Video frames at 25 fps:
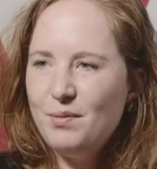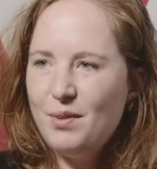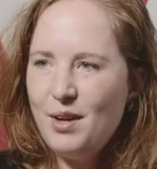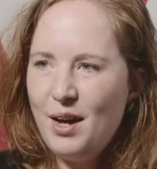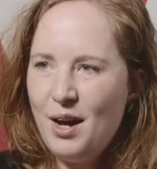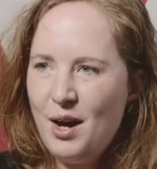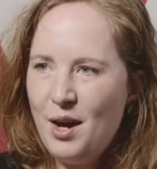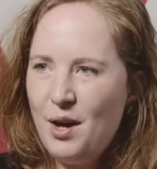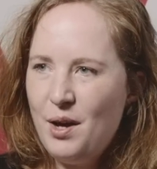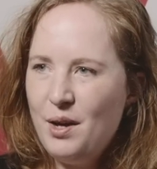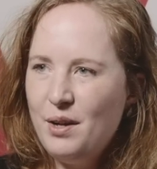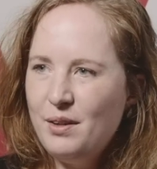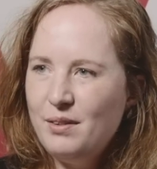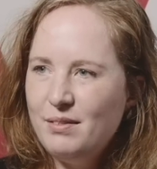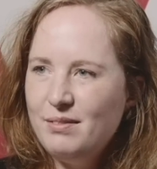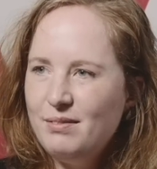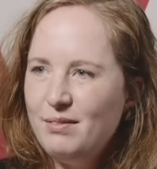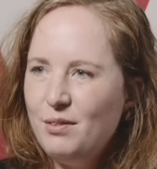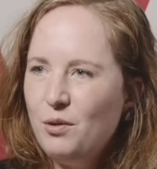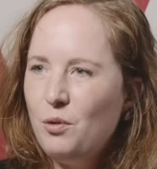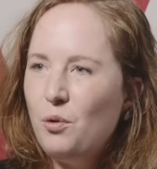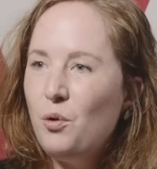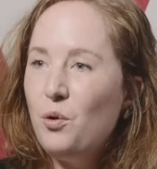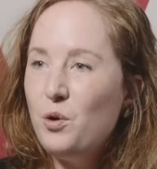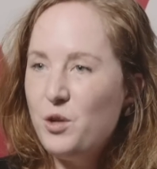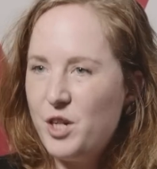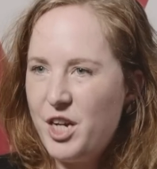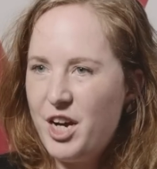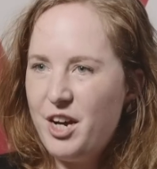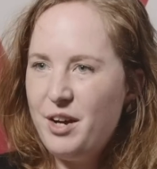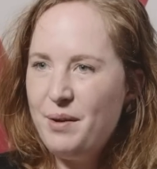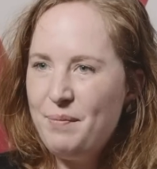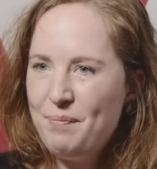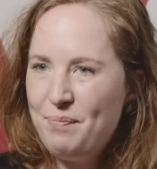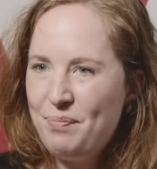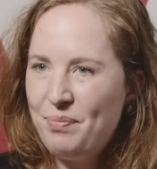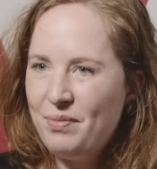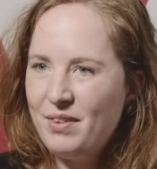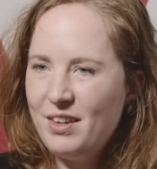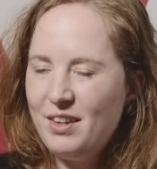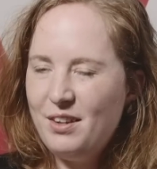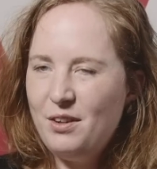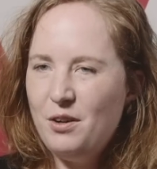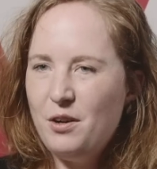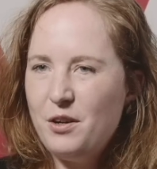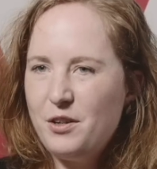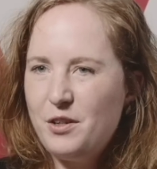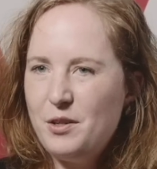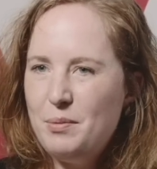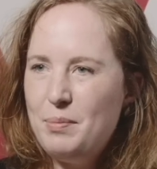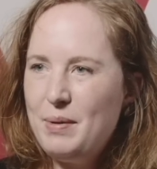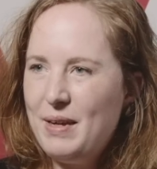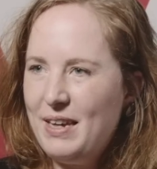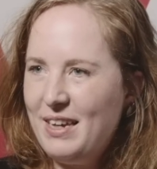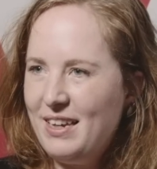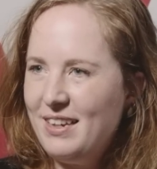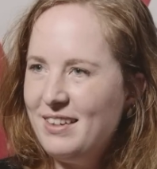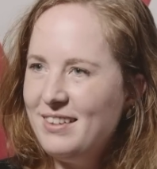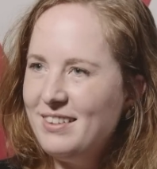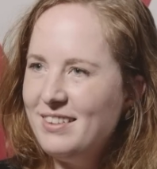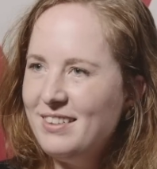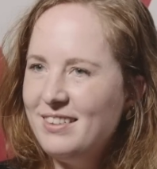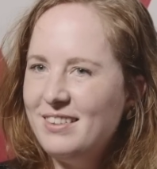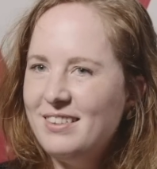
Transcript: uh, order, not to be